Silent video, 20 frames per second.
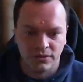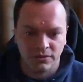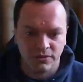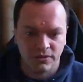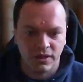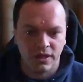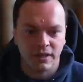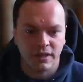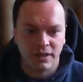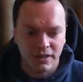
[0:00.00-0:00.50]
of
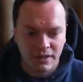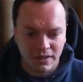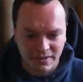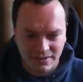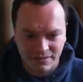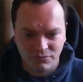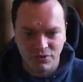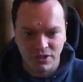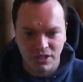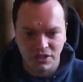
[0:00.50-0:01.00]

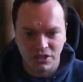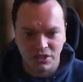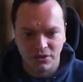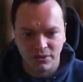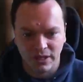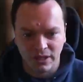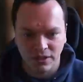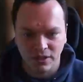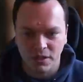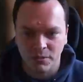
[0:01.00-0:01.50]

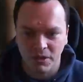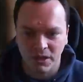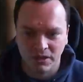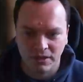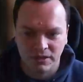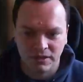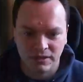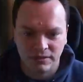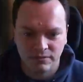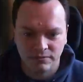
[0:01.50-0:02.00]
reissuing a
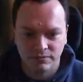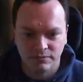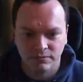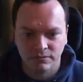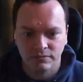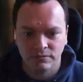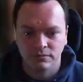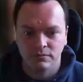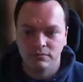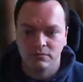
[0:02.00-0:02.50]
command.
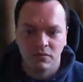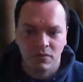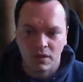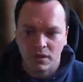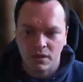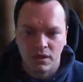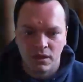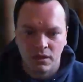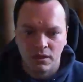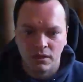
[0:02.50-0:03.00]

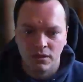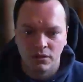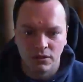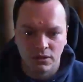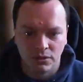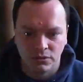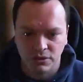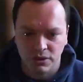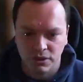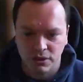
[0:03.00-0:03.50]
You
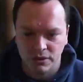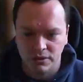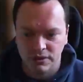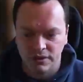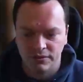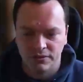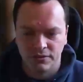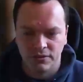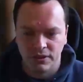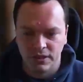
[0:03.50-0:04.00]
can also use
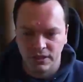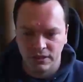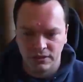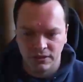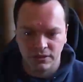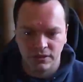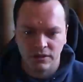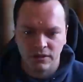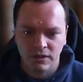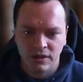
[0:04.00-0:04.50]
it for any
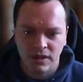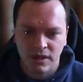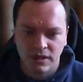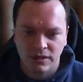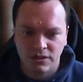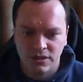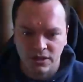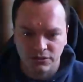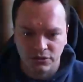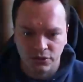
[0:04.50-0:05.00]
other
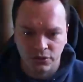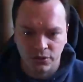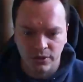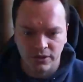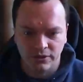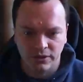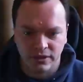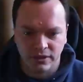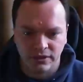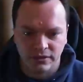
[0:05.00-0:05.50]
general
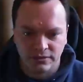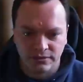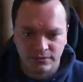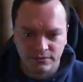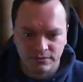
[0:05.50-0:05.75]
queries.